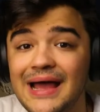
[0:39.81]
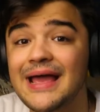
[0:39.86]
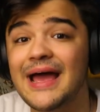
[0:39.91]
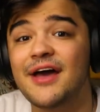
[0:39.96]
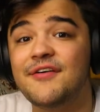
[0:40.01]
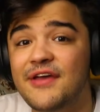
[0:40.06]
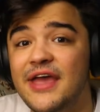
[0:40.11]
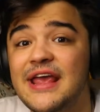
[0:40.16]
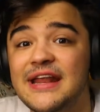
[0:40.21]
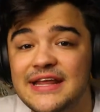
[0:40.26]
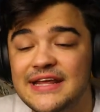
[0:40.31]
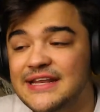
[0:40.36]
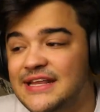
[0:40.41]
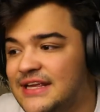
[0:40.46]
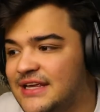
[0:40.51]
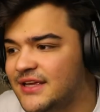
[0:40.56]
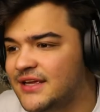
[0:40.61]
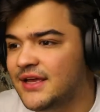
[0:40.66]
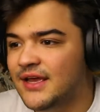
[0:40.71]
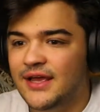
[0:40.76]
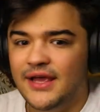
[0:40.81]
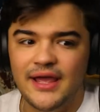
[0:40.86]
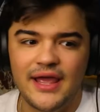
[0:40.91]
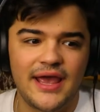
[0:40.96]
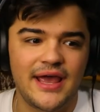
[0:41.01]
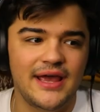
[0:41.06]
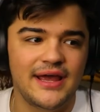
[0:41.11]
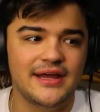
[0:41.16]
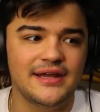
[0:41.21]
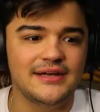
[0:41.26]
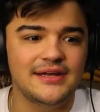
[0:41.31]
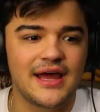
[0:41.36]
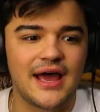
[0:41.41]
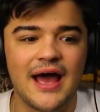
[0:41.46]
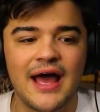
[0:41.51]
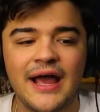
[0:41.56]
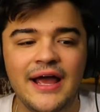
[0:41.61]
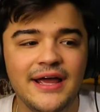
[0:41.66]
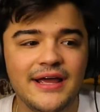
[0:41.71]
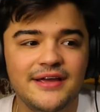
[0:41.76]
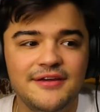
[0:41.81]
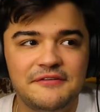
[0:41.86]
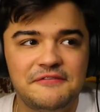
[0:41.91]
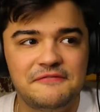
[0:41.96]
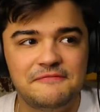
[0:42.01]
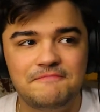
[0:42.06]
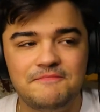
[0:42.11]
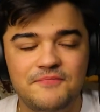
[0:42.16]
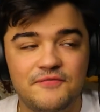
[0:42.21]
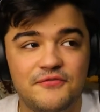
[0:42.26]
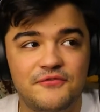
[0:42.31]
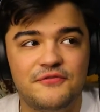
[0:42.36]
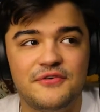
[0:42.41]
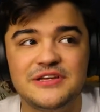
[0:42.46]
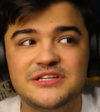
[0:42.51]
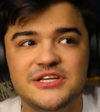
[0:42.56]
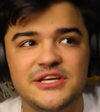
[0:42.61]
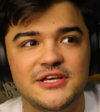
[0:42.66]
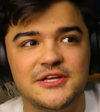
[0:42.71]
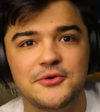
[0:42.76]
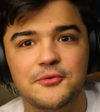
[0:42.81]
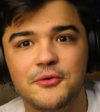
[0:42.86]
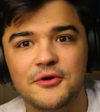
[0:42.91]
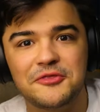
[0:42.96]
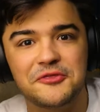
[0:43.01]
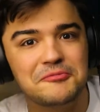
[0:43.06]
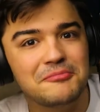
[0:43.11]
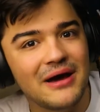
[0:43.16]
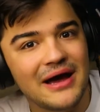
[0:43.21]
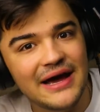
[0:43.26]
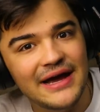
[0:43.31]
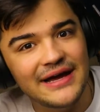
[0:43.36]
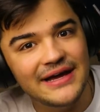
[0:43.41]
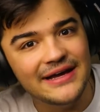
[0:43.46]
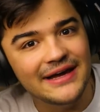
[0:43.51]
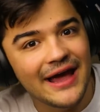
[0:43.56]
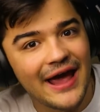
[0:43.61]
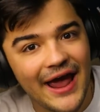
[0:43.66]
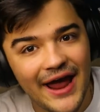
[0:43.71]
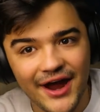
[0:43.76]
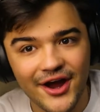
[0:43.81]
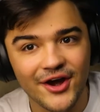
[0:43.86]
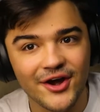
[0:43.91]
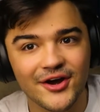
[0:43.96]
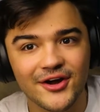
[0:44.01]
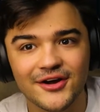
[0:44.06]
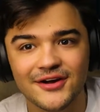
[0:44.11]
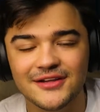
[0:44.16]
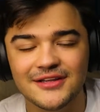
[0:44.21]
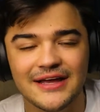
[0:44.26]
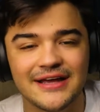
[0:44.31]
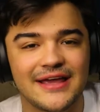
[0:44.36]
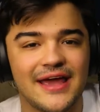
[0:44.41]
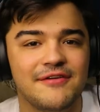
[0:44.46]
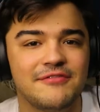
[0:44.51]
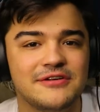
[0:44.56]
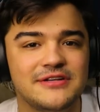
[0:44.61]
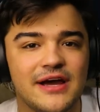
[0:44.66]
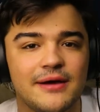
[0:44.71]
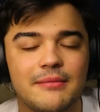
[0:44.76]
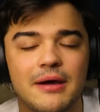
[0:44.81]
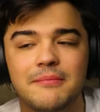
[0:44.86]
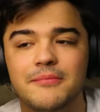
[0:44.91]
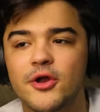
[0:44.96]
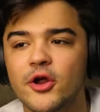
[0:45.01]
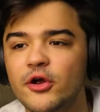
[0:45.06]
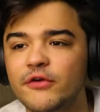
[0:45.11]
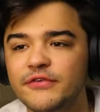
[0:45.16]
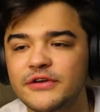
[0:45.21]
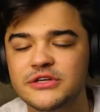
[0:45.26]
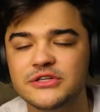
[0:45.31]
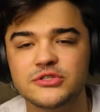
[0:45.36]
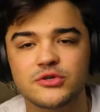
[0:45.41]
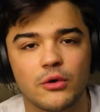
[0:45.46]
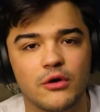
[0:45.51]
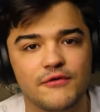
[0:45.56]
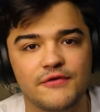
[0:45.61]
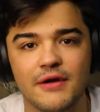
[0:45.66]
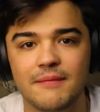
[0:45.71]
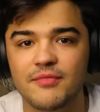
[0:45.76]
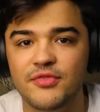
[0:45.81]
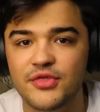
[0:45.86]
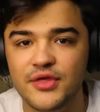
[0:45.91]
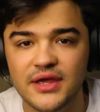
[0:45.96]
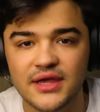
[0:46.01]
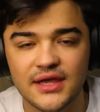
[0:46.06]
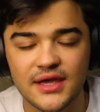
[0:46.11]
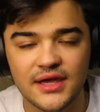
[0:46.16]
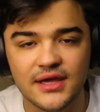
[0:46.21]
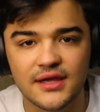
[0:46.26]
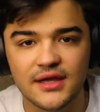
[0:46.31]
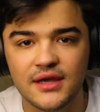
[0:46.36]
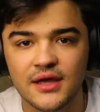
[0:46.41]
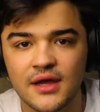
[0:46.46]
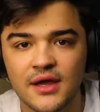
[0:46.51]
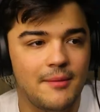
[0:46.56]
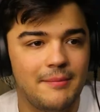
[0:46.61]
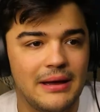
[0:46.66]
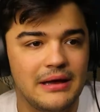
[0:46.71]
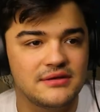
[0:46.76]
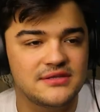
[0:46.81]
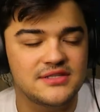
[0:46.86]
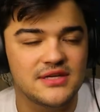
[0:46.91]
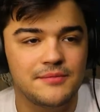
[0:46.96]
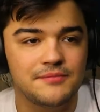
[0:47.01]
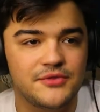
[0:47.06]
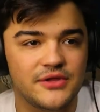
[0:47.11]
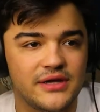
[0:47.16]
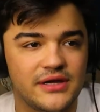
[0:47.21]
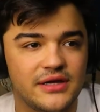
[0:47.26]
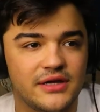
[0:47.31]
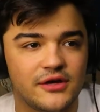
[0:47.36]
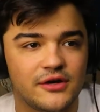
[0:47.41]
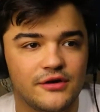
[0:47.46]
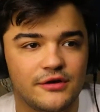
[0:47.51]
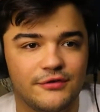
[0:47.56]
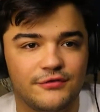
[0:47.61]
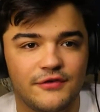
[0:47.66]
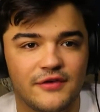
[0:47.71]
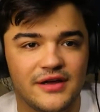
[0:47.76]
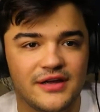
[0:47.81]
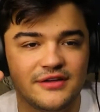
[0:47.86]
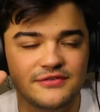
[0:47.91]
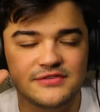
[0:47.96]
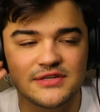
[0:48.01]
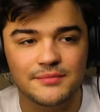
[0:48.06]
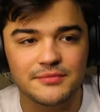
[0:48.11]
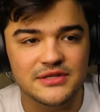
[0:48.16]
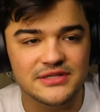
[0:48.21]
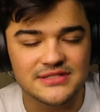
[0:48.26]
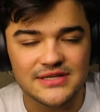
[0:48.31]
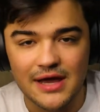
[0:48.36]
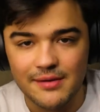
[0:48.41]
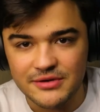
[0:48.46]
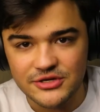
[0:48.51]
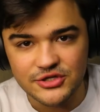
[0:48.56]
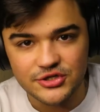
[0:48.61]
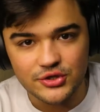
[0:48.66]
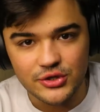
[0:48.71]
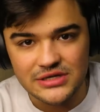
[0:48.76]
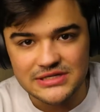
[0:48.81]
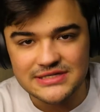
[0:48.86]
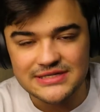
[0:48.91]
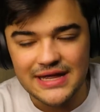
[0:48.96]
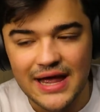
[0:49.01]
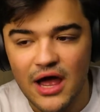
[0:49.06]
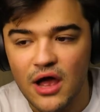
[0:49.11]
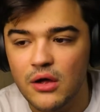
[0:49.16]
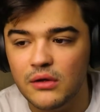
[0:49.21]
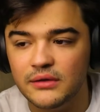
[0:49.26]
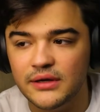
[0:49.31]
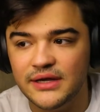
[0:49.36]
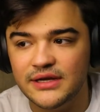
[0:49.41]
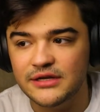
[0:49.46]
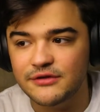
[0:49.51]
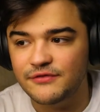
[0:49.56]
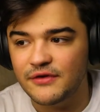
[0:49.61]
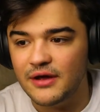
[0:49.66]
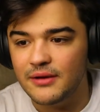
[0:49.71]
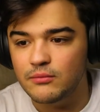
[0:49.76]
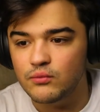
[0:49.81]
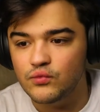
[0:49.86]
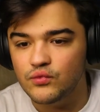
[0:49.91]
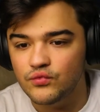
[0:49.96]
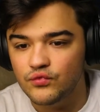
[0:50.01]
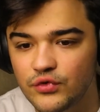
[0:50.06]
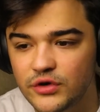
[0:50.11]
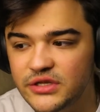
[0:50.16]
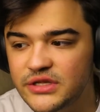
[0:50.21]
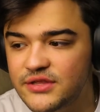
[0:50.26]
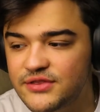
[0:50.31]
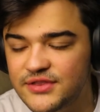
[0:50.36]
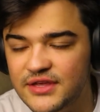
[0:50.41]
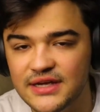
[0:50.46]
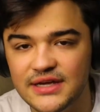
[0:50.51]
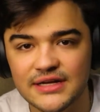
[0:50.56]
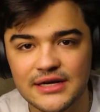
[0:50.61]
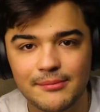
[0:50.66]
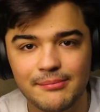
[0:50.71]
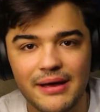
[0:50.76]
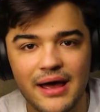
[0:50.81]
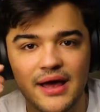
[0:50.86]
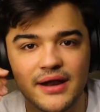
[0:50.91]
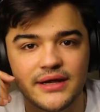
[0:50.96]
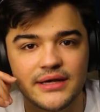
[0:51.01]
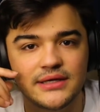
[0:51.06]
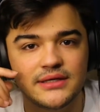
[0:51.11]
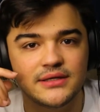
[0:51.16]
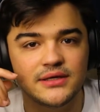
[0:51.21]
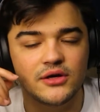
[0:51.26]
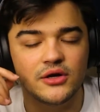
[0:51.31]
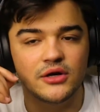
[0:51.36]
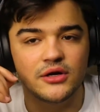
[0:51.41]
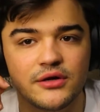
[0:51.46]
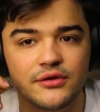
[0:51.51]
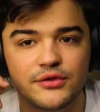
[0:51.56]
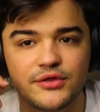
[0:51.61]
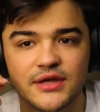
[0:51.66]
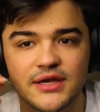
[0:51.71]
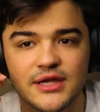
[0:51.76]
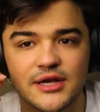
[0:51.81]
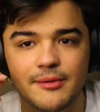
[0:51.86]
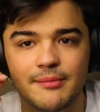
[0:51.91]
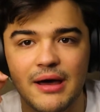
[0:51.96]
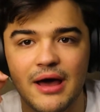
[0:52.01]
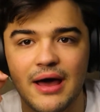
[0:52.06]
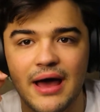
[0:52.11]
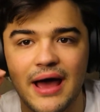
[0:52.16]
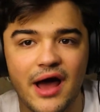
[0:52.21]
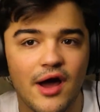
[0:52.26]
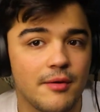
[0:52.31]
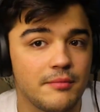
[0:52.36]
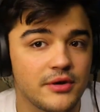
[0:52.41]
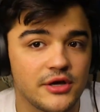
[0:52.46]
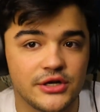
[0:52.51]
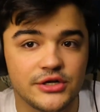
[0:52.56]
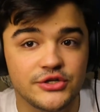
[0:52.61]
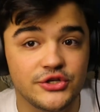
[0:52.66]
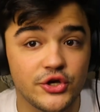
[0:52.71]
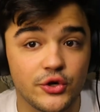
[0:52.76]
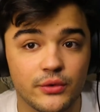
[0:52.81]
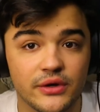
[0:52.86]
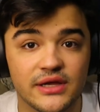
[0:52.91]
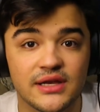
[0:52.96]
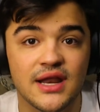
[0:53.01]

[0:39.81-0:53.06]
I have ADD, and I fidget with my hair, like every time I'm nervous or if I'm thinking about something or if something's got me stressed out and if I'm really thinking about it or thinking about how I'm gonna do